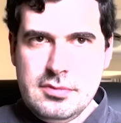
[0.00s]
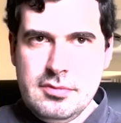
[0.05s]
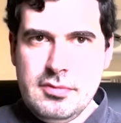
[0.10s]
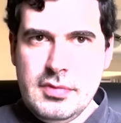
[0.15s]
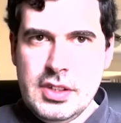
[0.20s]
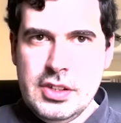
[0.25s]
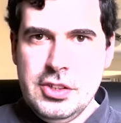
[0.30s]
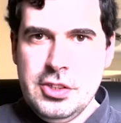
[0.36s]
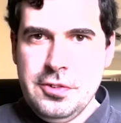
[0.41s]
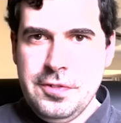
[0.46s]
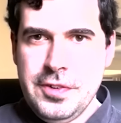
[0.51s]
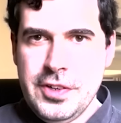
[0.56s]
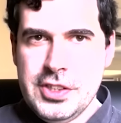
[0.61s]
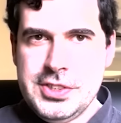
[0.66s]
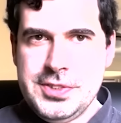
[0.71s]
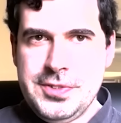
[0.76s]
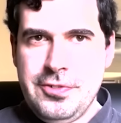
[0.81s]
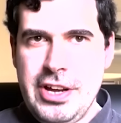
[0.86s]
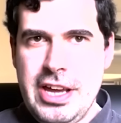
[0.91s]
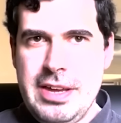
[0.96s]
the
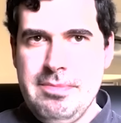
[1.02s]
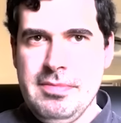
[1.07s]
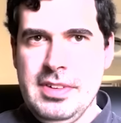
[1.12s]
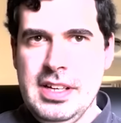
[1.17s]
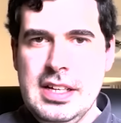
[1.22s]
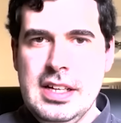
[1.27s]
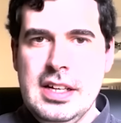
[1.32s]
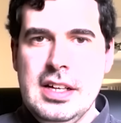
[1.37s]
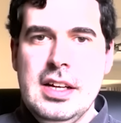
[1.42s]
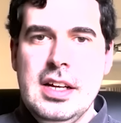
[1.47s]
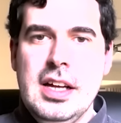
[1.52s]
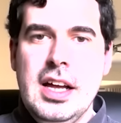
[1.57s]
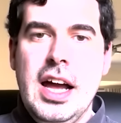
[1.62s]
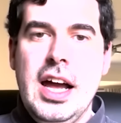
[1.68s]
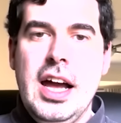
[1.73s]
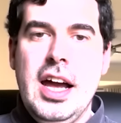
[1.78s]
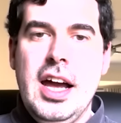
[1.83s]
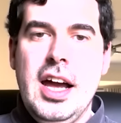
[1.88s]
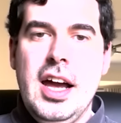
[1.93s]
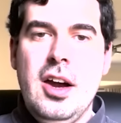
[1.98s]
first frame,
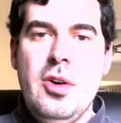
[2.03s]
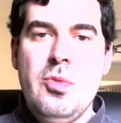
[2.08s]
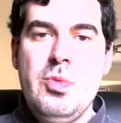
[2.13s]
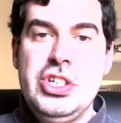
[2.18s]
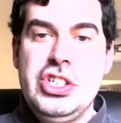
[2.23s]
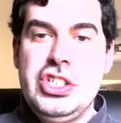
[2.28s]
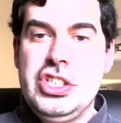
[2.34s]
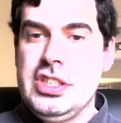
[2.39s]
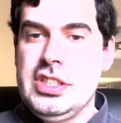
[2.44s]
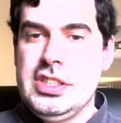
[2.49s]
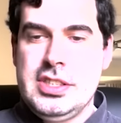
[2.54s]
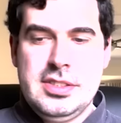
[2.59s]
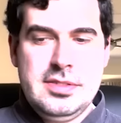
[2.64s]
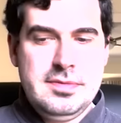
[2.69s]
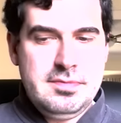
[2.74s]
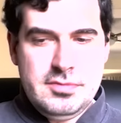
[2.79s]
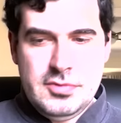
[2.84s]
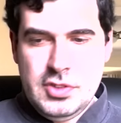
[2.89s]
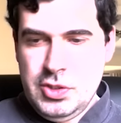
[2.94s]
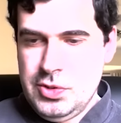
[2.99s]
uh, which is
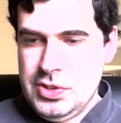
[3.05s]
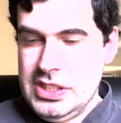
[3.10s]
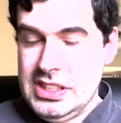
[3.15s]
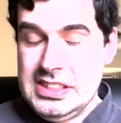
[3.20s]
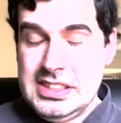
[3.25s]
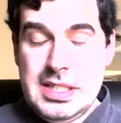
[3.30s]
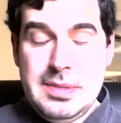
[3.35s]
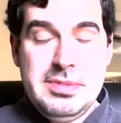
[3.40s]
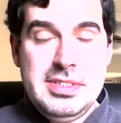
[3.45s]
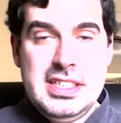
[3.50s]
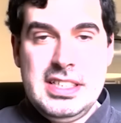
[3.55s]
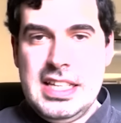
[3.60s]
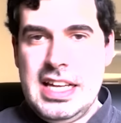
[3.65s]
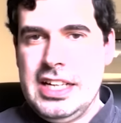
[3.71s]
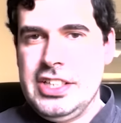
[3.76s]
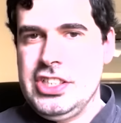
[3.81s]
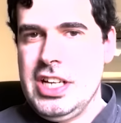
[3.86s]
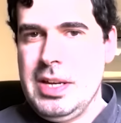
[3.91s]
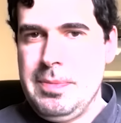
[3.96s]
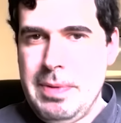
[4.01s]
using something
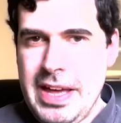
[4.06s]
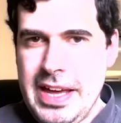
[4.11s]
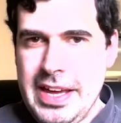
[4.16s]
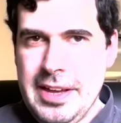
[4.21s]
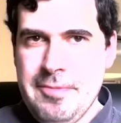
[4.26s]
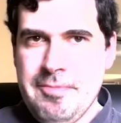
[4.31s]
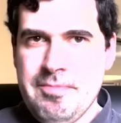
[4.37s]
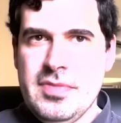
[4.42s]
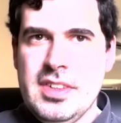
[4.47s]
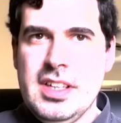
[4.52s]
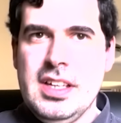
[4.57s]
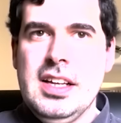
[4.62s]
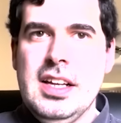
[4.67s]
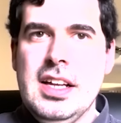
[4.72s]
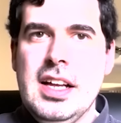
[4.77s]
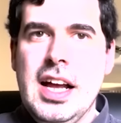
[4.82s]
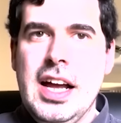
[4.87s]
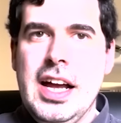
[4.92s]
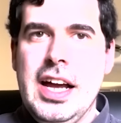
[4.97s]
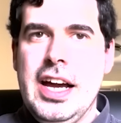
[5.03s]
like JPEG
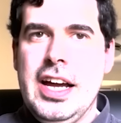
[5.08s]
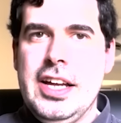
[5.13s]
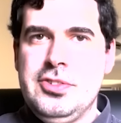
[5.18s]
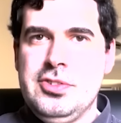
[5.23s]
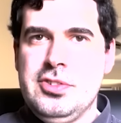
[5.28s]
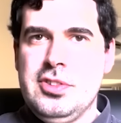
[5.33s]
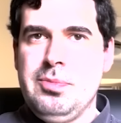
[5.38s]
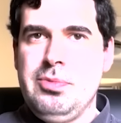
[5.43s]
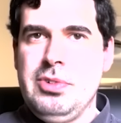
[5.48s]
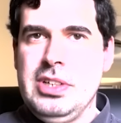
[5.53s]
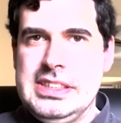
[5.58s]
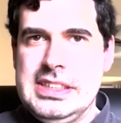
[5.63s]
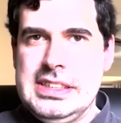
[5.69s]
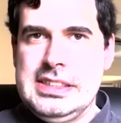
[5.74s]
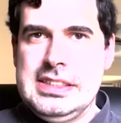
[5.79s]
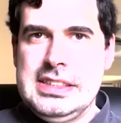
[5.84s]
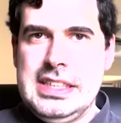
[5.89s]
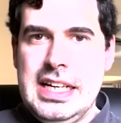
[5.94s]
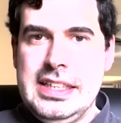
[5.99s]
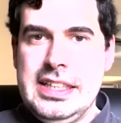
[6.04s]
uh, to compress
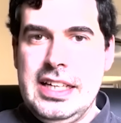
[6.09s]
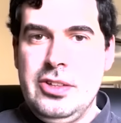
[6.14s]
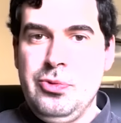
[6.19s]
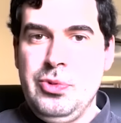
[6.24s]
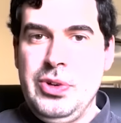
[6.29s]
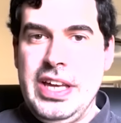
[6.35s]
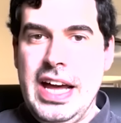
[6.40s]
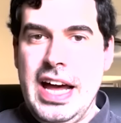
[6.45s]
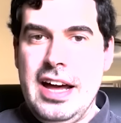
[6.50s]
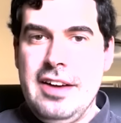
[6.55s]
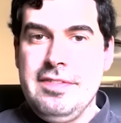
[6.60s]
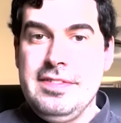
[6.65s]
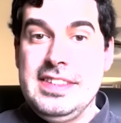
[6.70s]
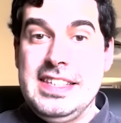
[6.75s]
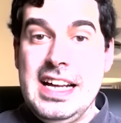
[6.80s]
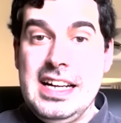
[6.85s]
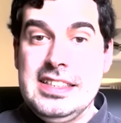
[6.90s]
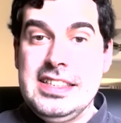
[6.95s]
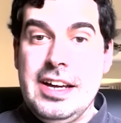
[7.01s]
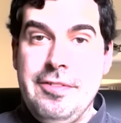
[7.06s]
it. And then we have
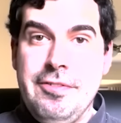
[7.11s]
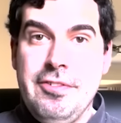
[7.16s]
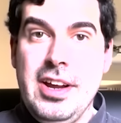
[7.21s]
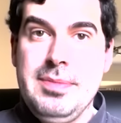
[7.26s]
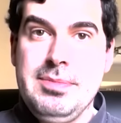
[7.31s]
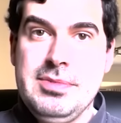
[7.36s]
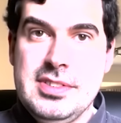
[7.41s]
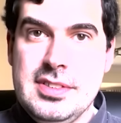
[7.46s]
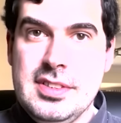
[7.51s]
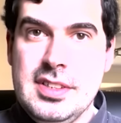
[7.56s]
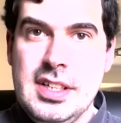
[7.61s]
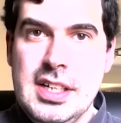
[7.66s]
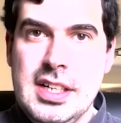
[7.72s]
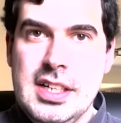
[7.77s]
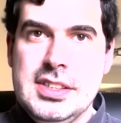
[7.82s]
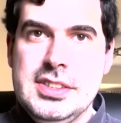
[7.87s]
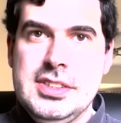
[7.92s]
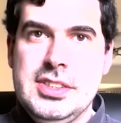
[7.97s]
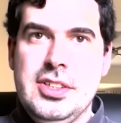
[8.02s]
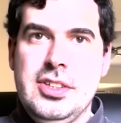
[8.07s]
delta frames.
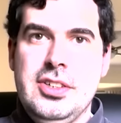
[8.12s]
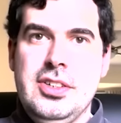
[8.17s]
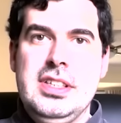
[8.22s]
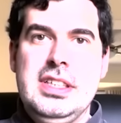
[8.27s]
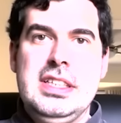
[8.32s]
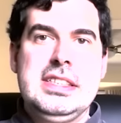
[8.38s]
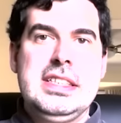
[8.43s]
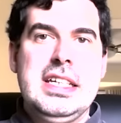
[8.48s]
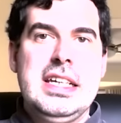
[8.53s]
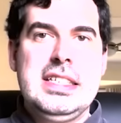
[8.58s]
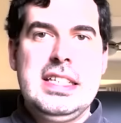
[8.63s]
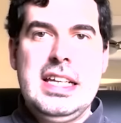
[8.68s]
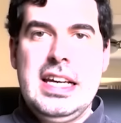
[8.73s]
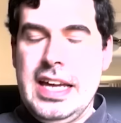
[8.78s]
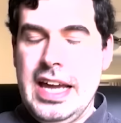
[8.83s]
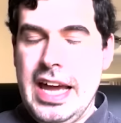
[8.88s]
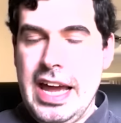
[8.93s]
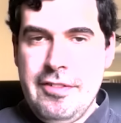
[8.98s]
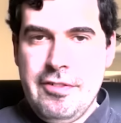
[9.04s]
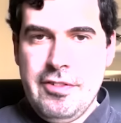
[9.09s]
So in this case,
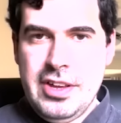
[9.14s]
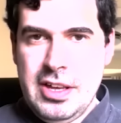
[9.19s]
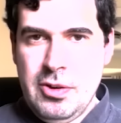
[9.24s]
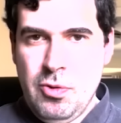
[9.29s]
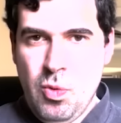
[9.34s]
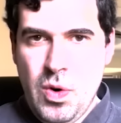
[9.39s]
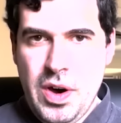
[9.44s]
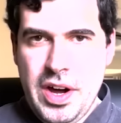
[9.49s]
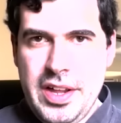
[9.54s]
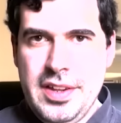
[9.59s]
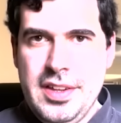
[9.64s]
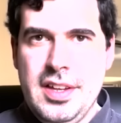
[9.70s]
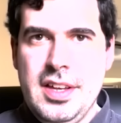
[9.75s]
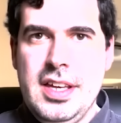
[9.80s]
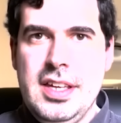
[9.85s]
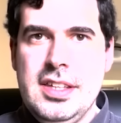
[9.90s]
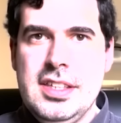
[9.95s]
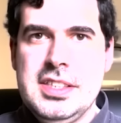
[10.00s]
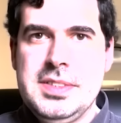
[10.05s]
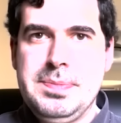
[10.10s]
like everyone
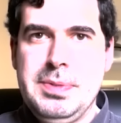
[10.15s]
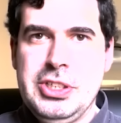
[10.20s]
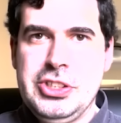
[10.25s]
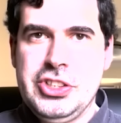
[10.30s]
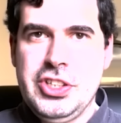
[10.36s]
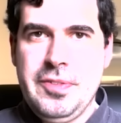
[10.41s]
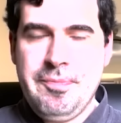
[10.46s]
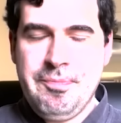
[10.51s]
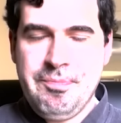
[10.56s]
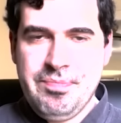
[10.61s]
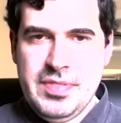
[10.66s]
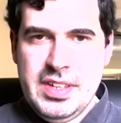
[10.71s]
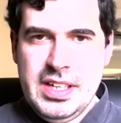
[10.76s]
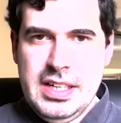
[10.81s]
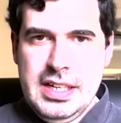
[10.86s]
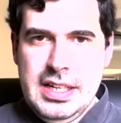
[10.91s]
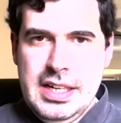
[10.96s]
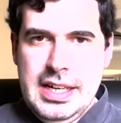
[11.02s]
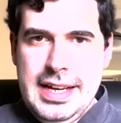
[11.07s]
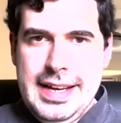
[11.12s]
in this picture.
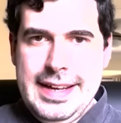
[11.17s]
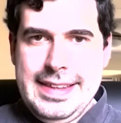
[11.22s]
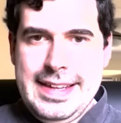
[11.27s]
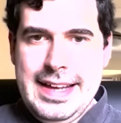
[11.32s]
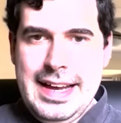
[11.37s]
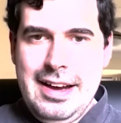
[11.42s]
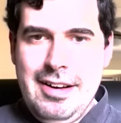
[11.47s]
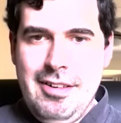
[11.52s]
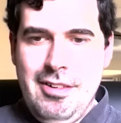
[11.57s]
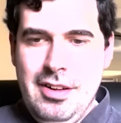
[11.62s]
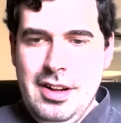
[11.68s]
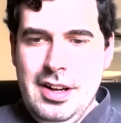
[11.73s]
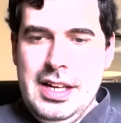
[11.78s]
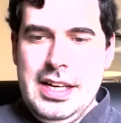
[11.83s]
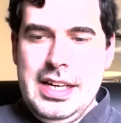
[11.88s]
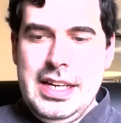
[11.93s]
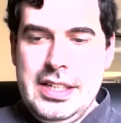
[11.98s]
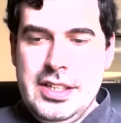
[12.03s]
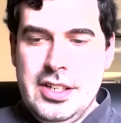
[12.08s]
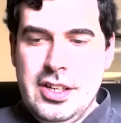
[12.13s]
And now,
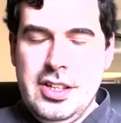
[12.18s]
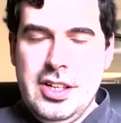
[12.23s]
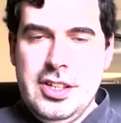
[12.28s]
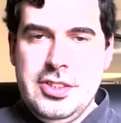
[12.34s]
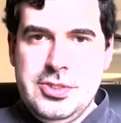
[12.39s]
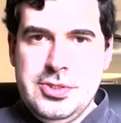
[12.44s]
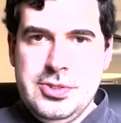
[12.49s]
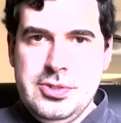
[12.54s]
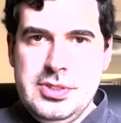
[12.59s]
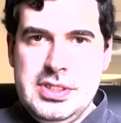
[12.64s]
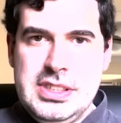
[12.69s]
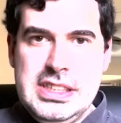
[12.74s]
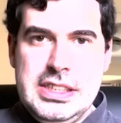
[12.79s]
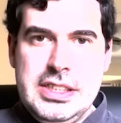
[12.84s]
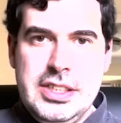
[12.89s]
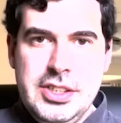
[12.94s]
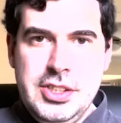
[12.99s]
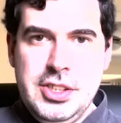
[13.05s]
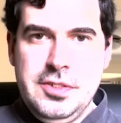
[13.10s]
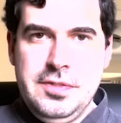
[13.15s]
in order to
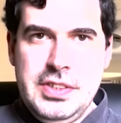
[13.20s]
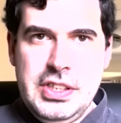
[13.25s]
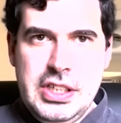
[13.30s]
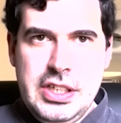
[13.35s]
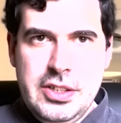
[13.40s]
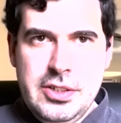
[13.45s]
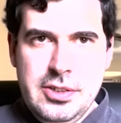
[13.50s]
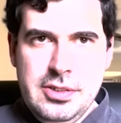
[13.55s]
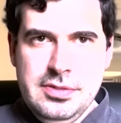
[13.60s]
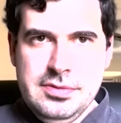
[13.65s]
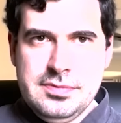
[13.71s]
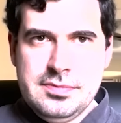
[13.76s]
decode the video,